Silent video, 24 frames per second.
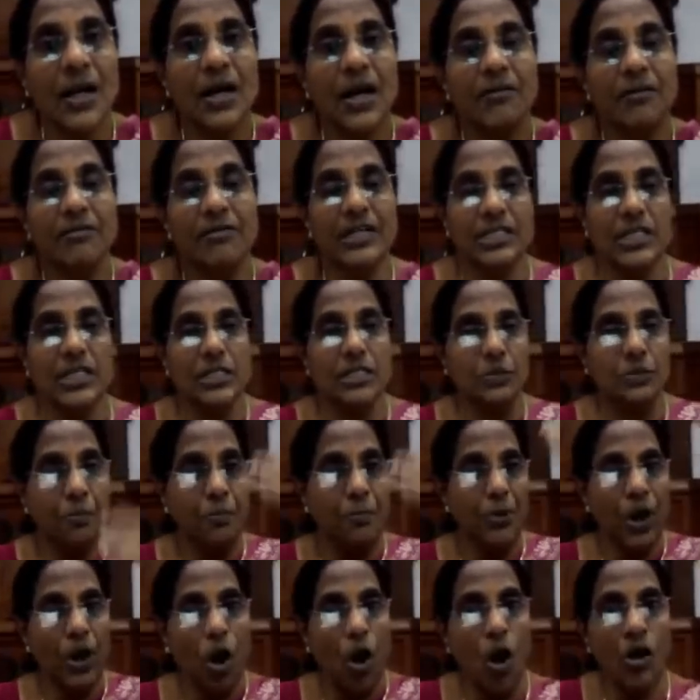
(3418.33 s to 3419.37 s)
which is
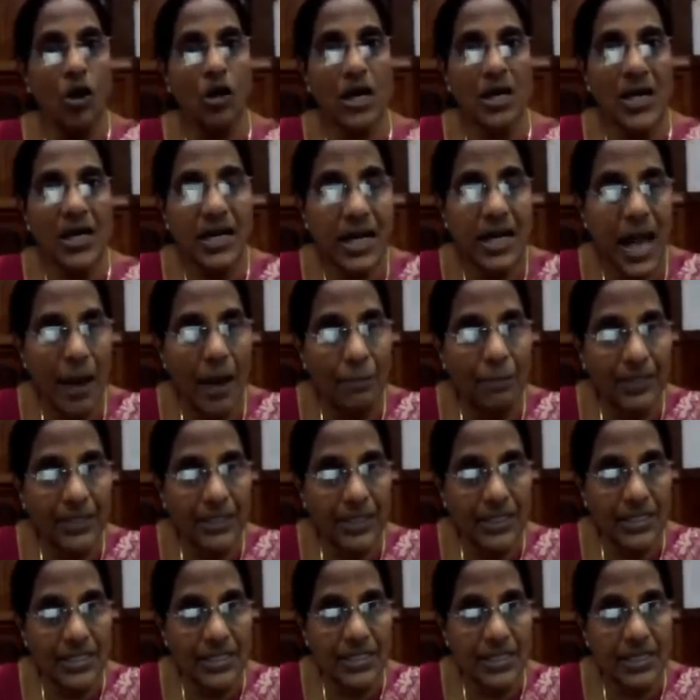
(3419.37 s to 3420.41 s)
purely
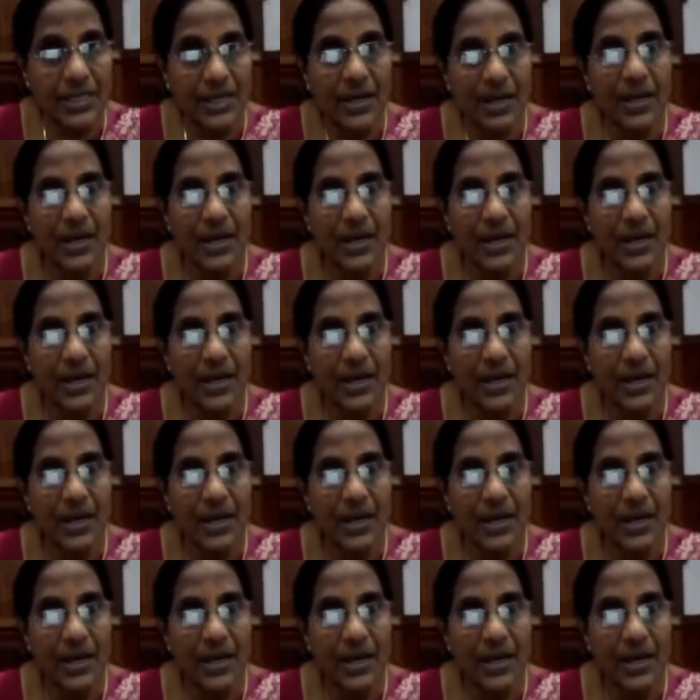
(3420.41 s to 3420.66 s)
capitalistic.